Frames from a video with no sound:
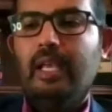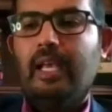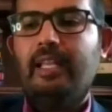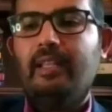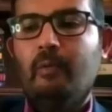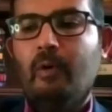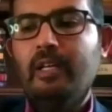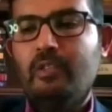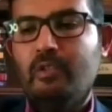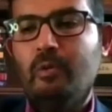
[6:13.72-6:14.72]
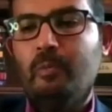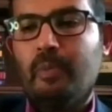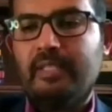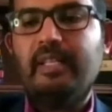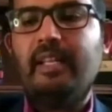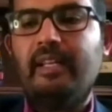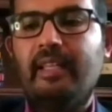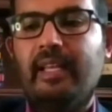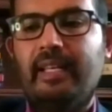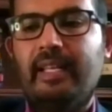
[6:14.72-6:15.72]
And then once you presented
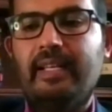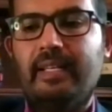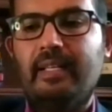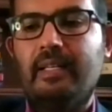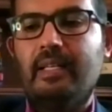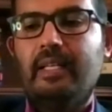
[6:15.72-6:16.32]
that data,